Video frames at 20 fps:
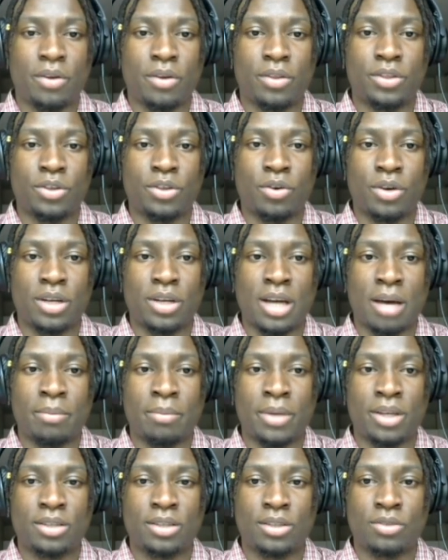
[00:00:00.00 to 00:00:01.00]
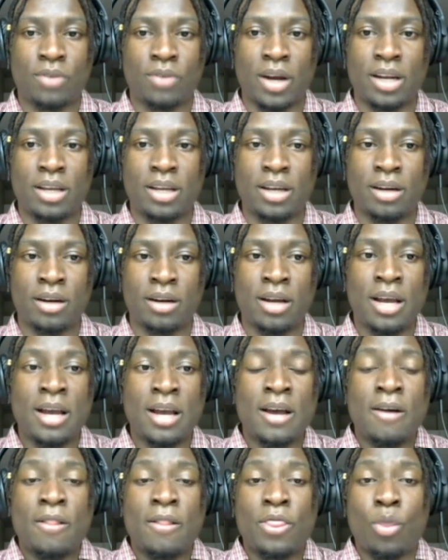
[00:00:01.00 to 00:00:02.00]
tokenomics is right here.
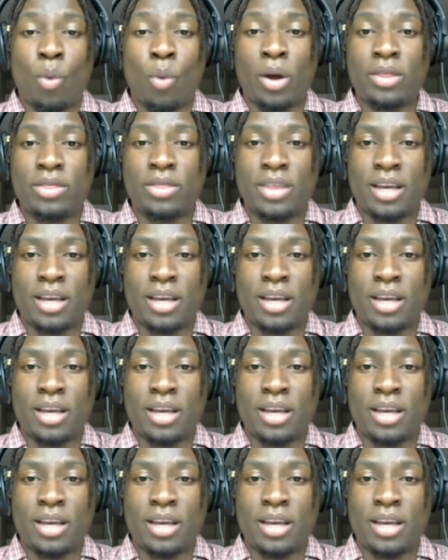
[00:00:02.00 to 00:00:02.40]
The one